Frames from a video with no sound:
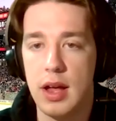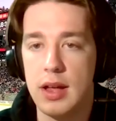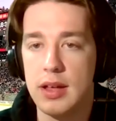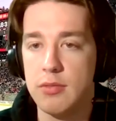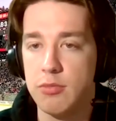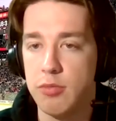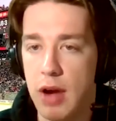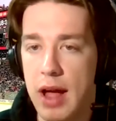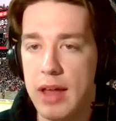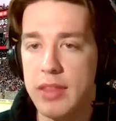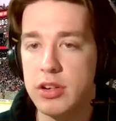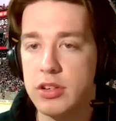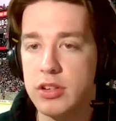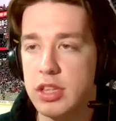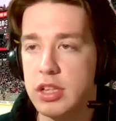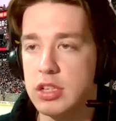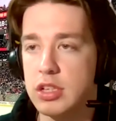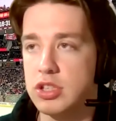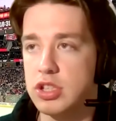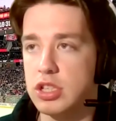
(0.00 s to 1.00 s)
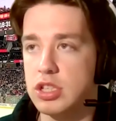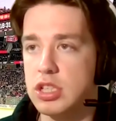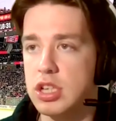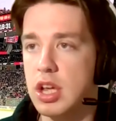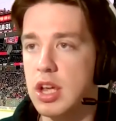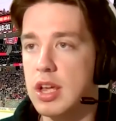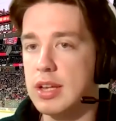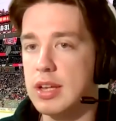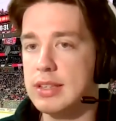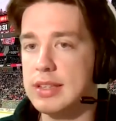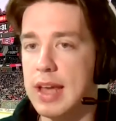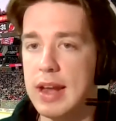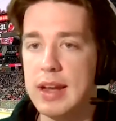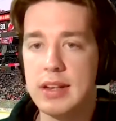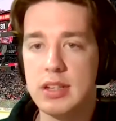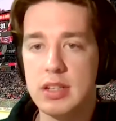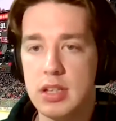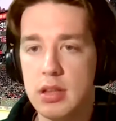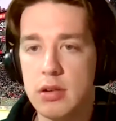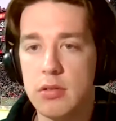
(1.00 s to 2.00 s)
And rather than just
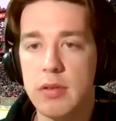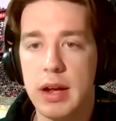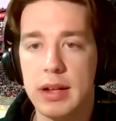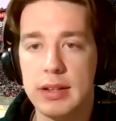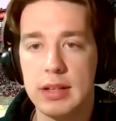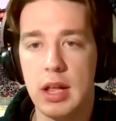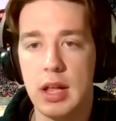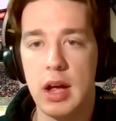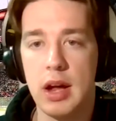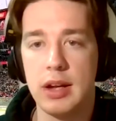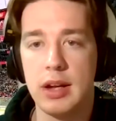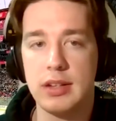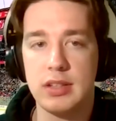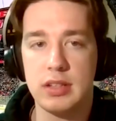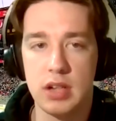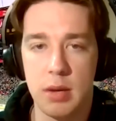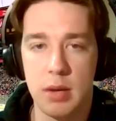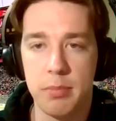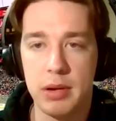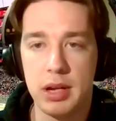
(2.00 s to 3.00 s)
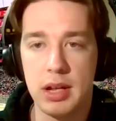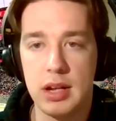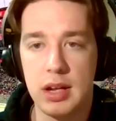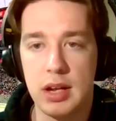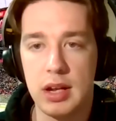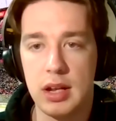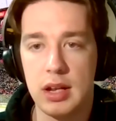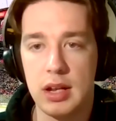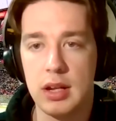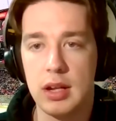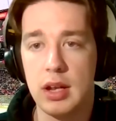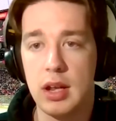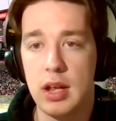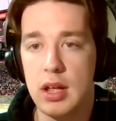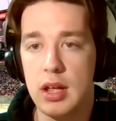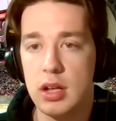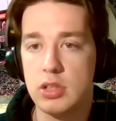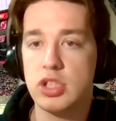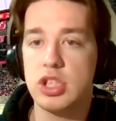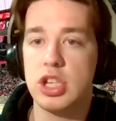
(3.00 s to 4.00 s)
getting to the red line, dumping it in,
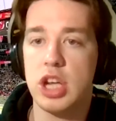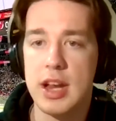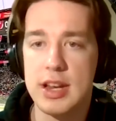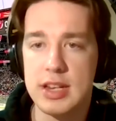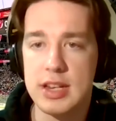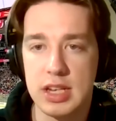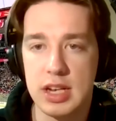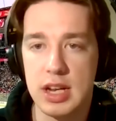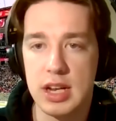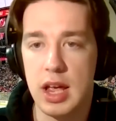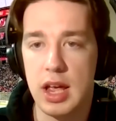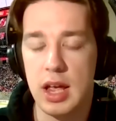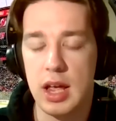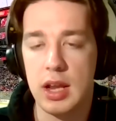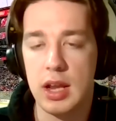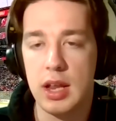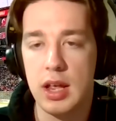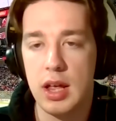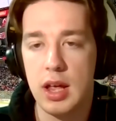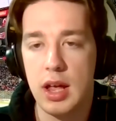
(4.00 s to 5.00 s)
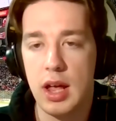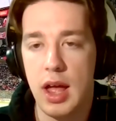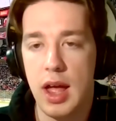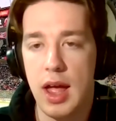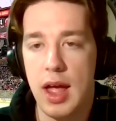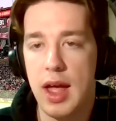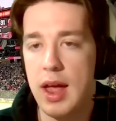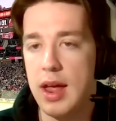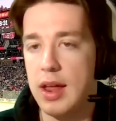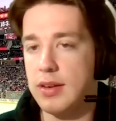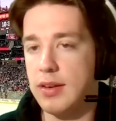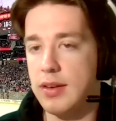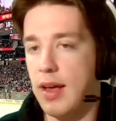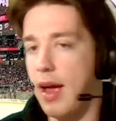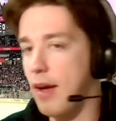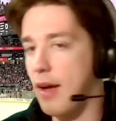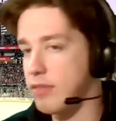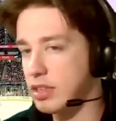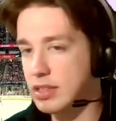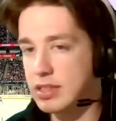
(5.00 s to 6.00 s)
chasing it, and
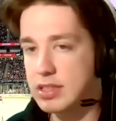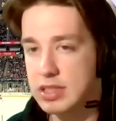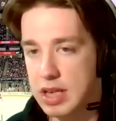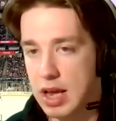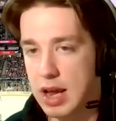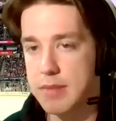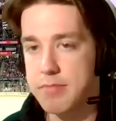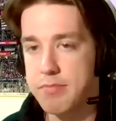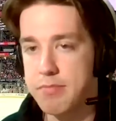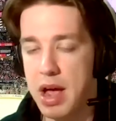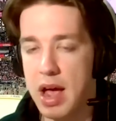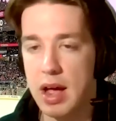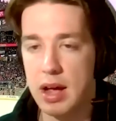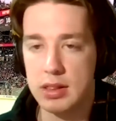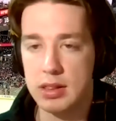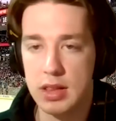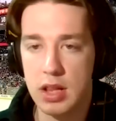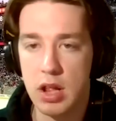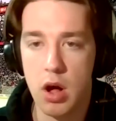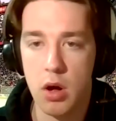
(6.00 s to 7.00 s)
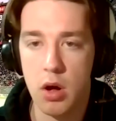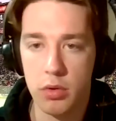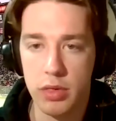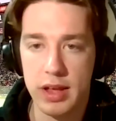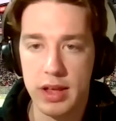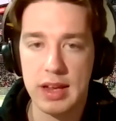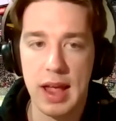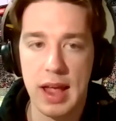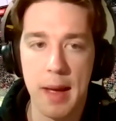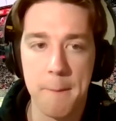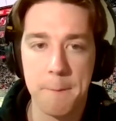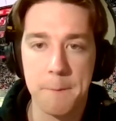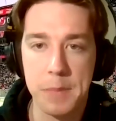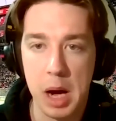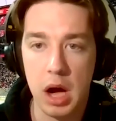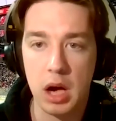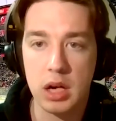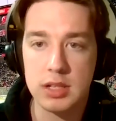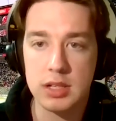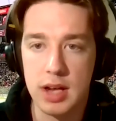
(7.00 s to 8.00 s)
having to skate back. No, they get
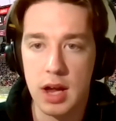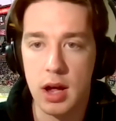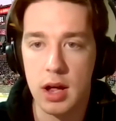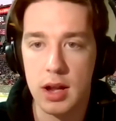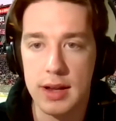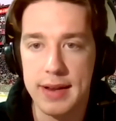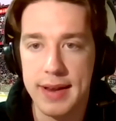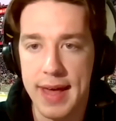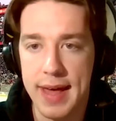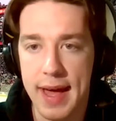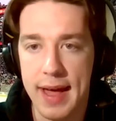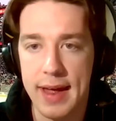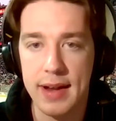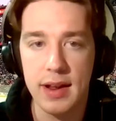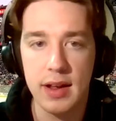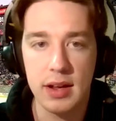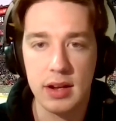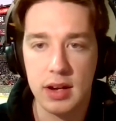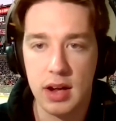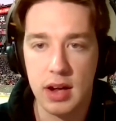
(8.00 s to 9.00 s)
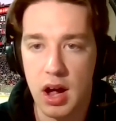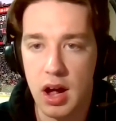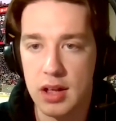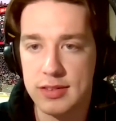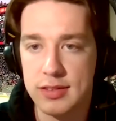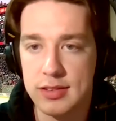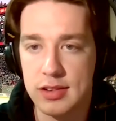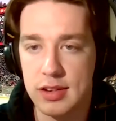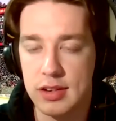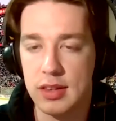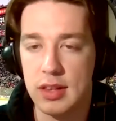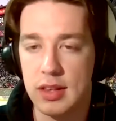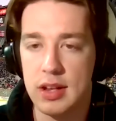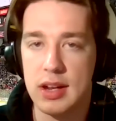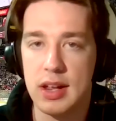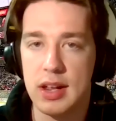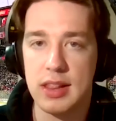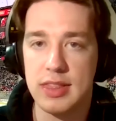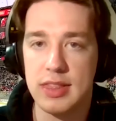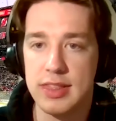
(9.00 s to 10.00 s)
pucks on net
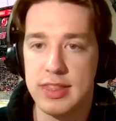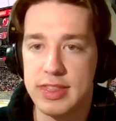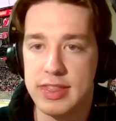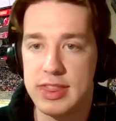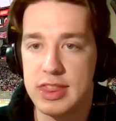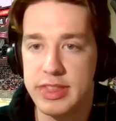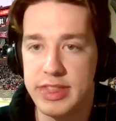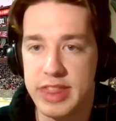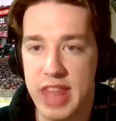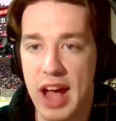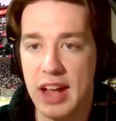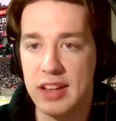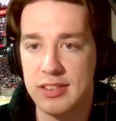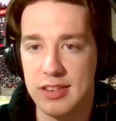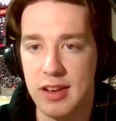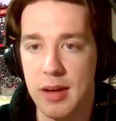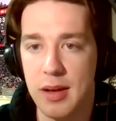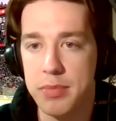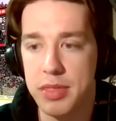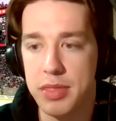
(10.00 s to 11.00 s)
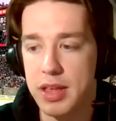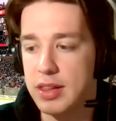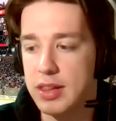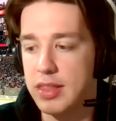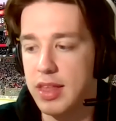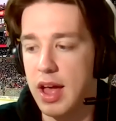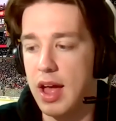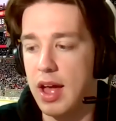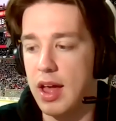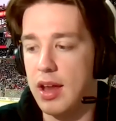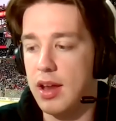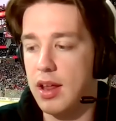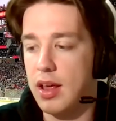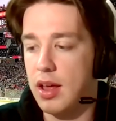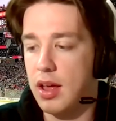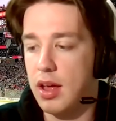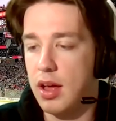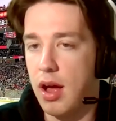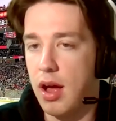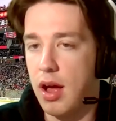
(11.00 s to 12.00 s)
constantly. And that's something that
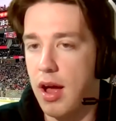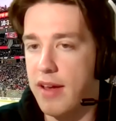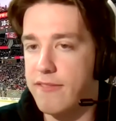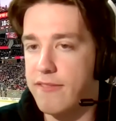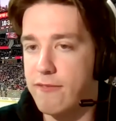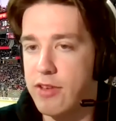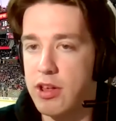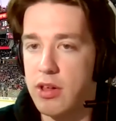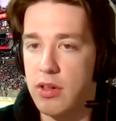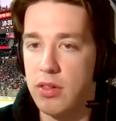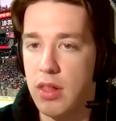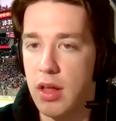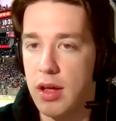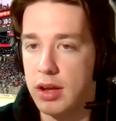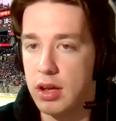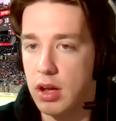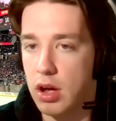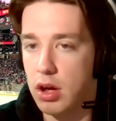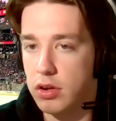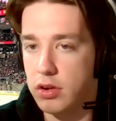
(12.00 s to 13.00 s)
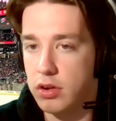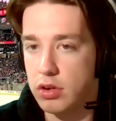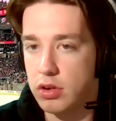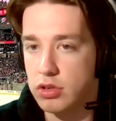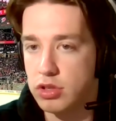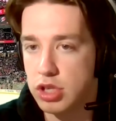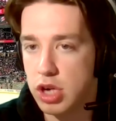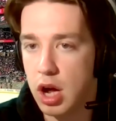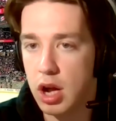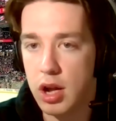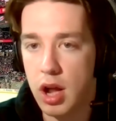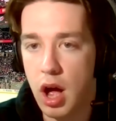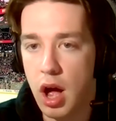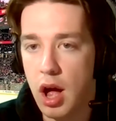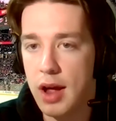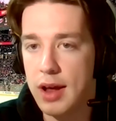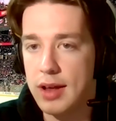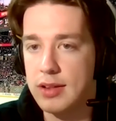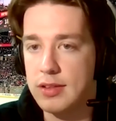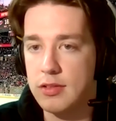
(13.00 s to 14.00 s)
I feel like under John
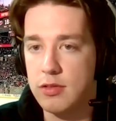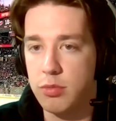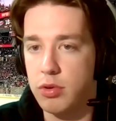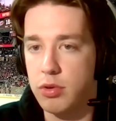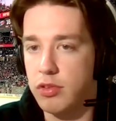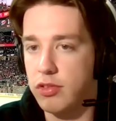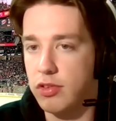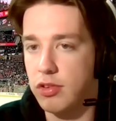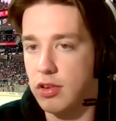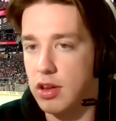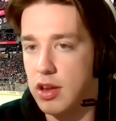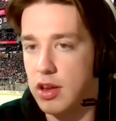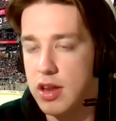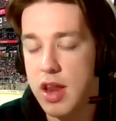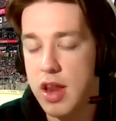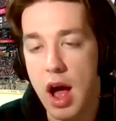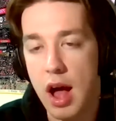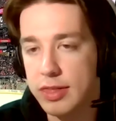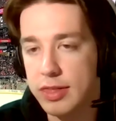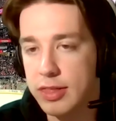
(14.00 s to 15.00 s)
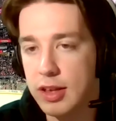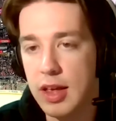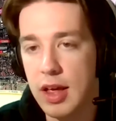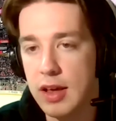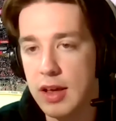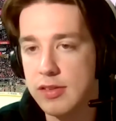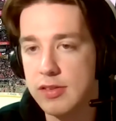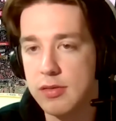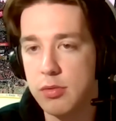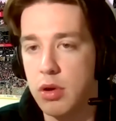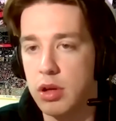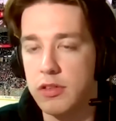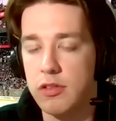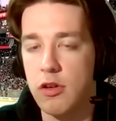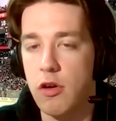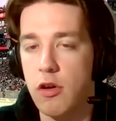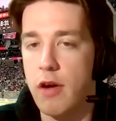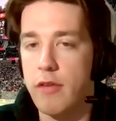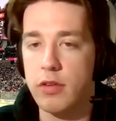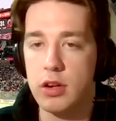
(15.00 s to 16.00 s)
Hines was not the case
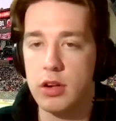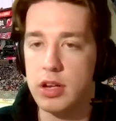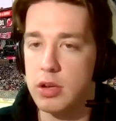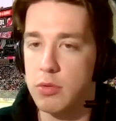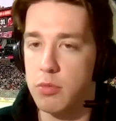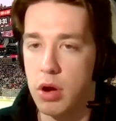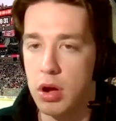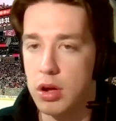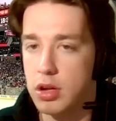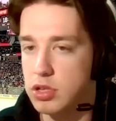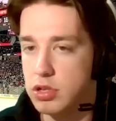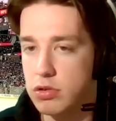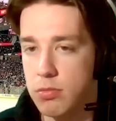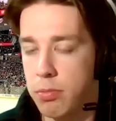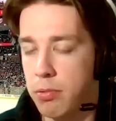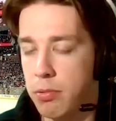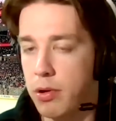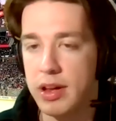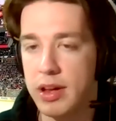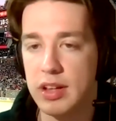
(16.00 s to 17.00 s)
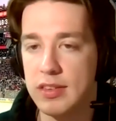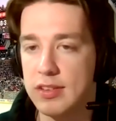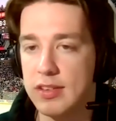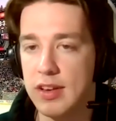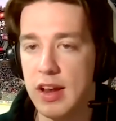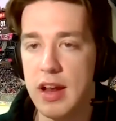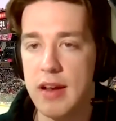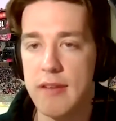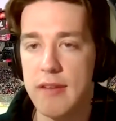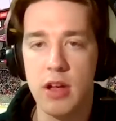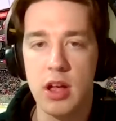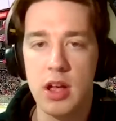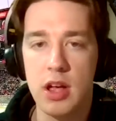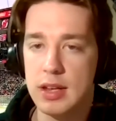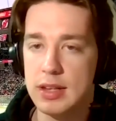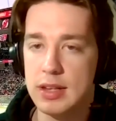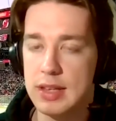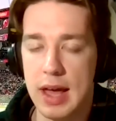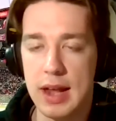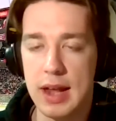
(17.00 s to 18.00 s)
whatsoever. He wanted you to play it safe,
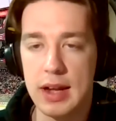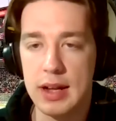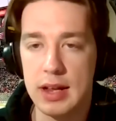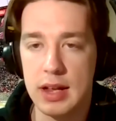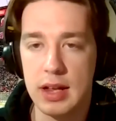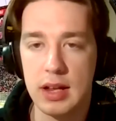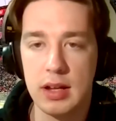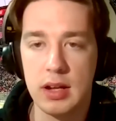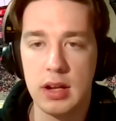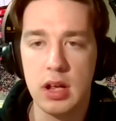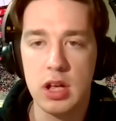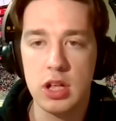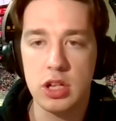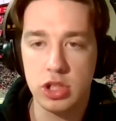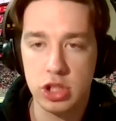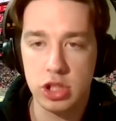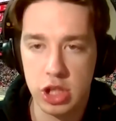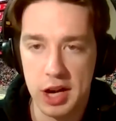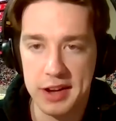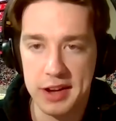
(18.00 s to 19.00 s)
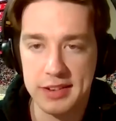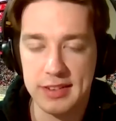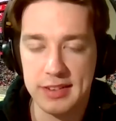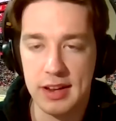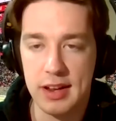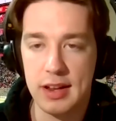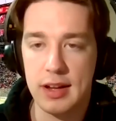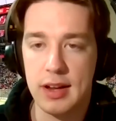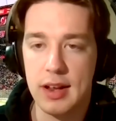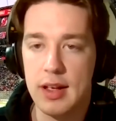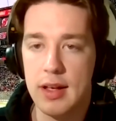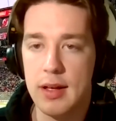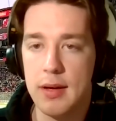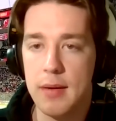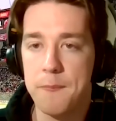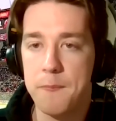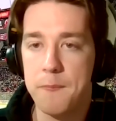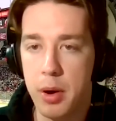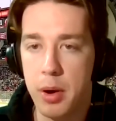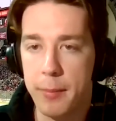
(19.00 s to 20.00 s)
get it in, chase it,
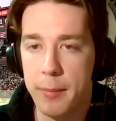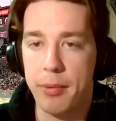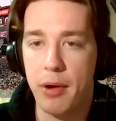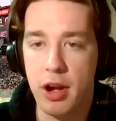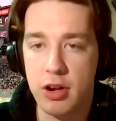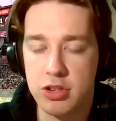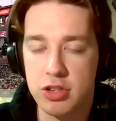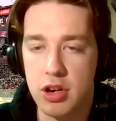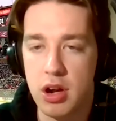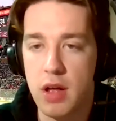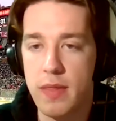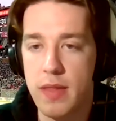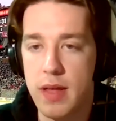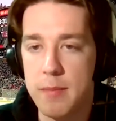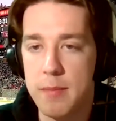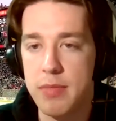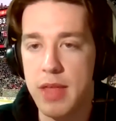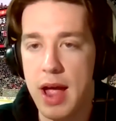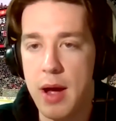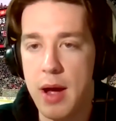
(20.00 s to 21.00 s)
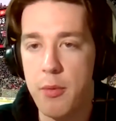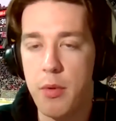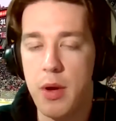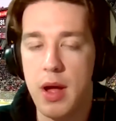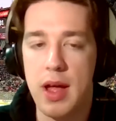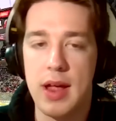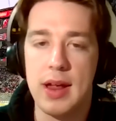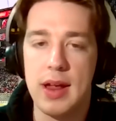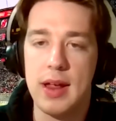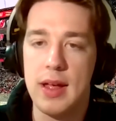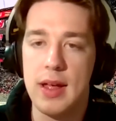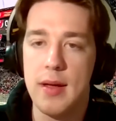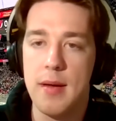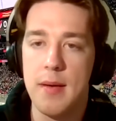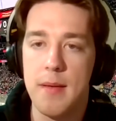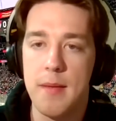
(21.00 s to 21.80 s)
put pressure on them that way.